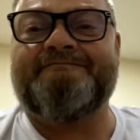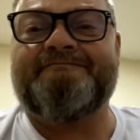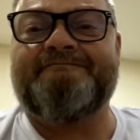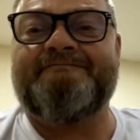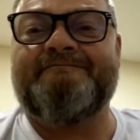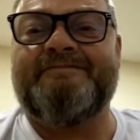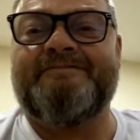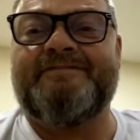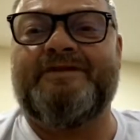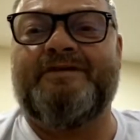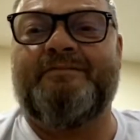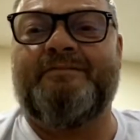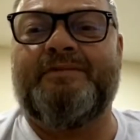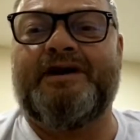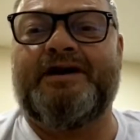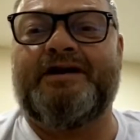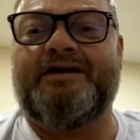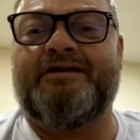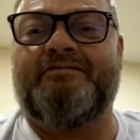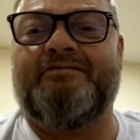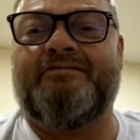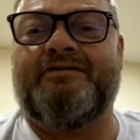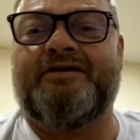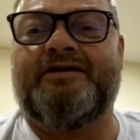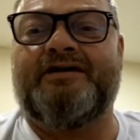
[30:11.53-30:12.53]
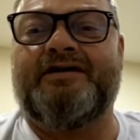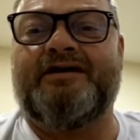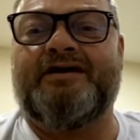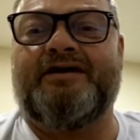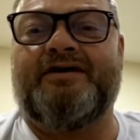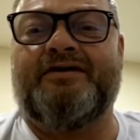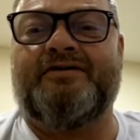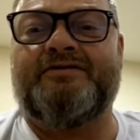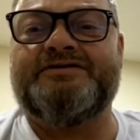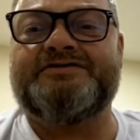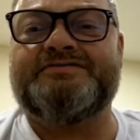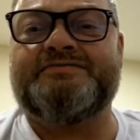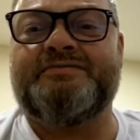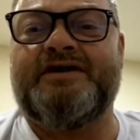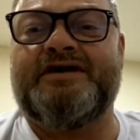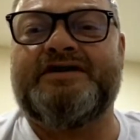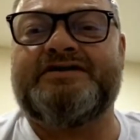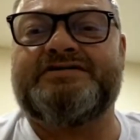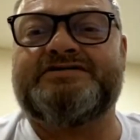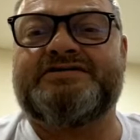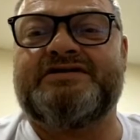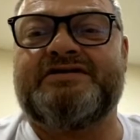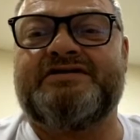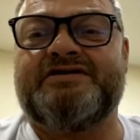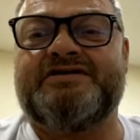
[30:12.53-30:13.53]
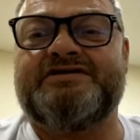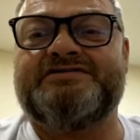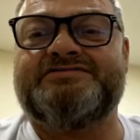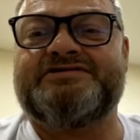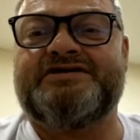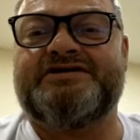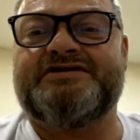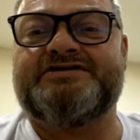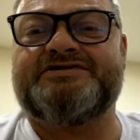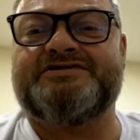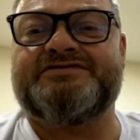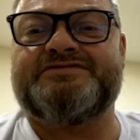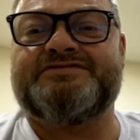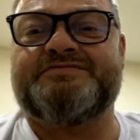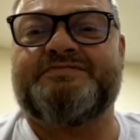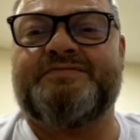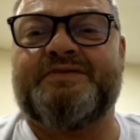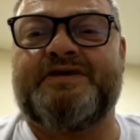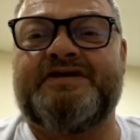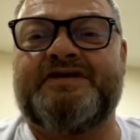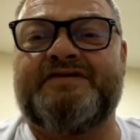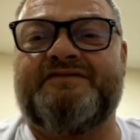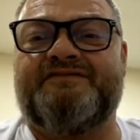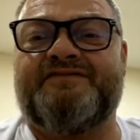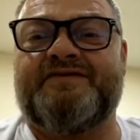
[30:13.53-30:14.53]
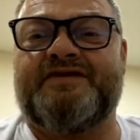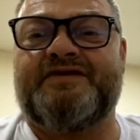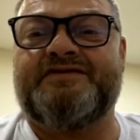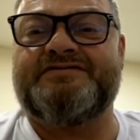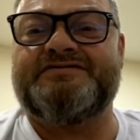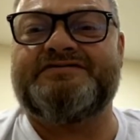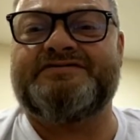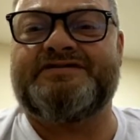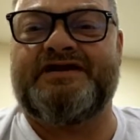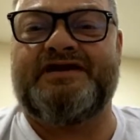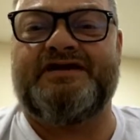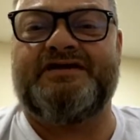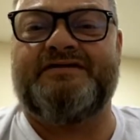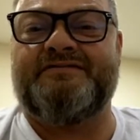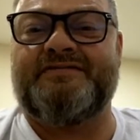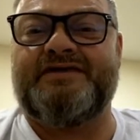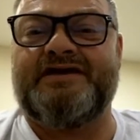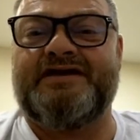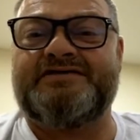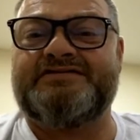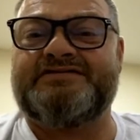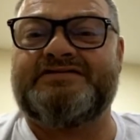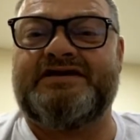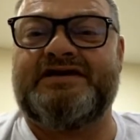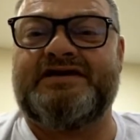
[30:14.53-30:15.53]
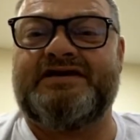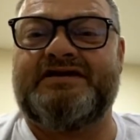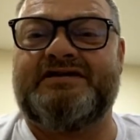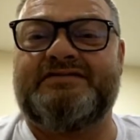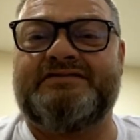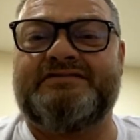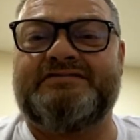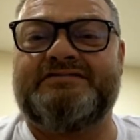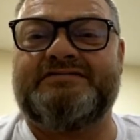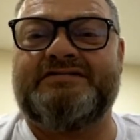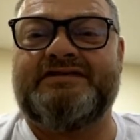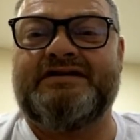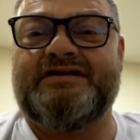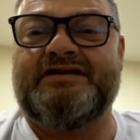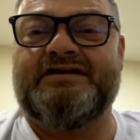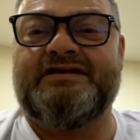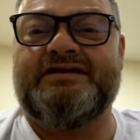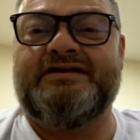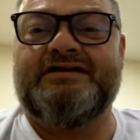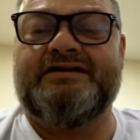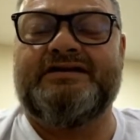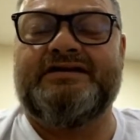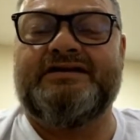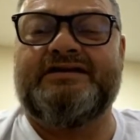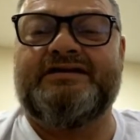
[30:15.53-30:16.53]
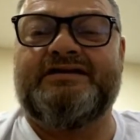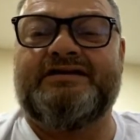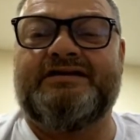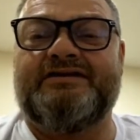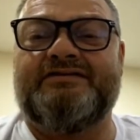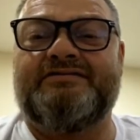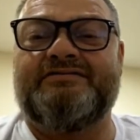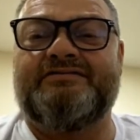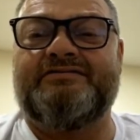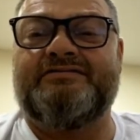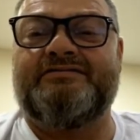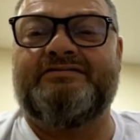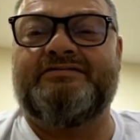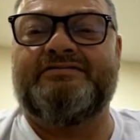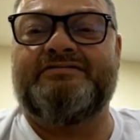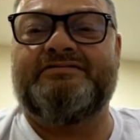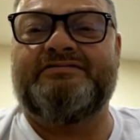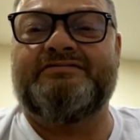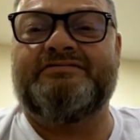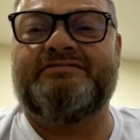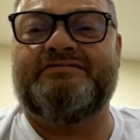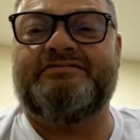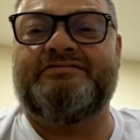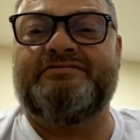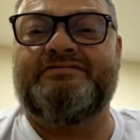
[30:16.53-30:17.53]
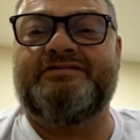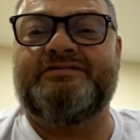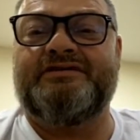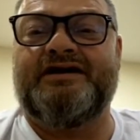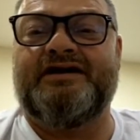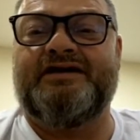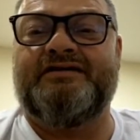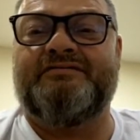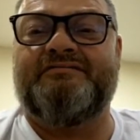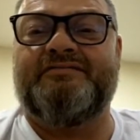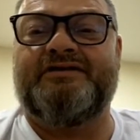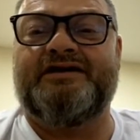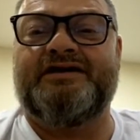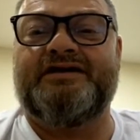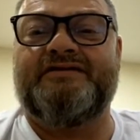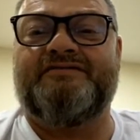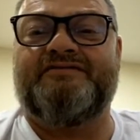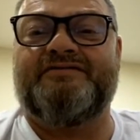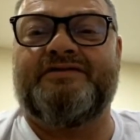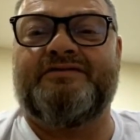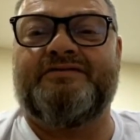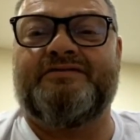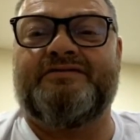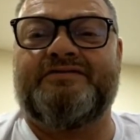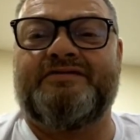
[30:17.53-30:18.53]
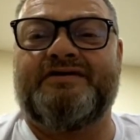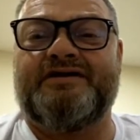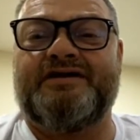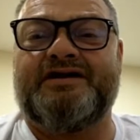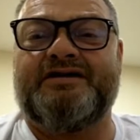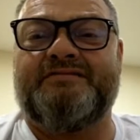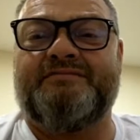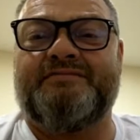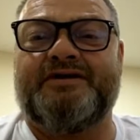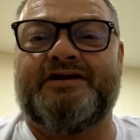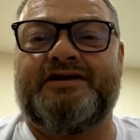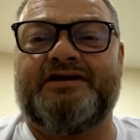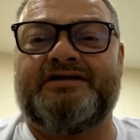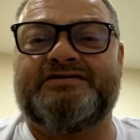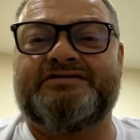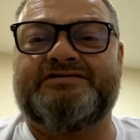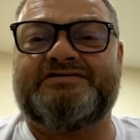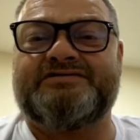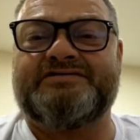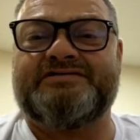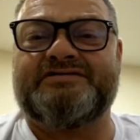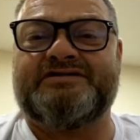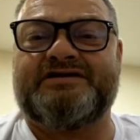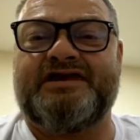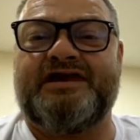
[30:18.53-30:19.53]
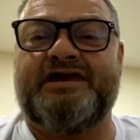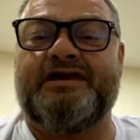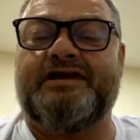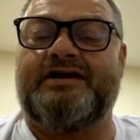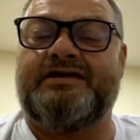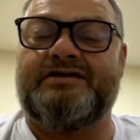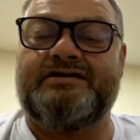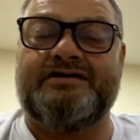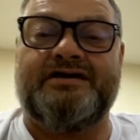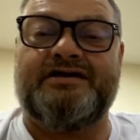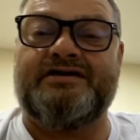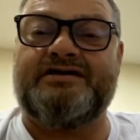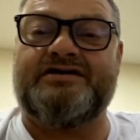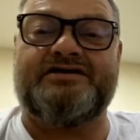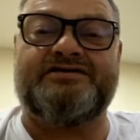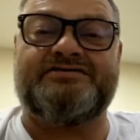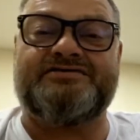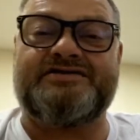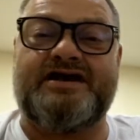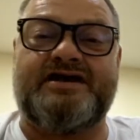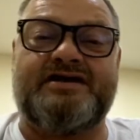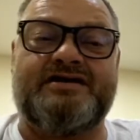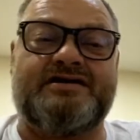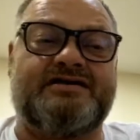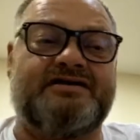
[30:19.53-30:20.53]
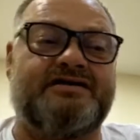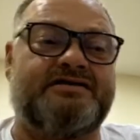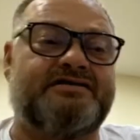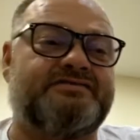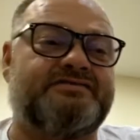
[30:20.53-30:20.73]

No matter what, I always make sure the essentials are paid first. Yep, that's it. No, not money for no credit, but it's, yeah, exactly.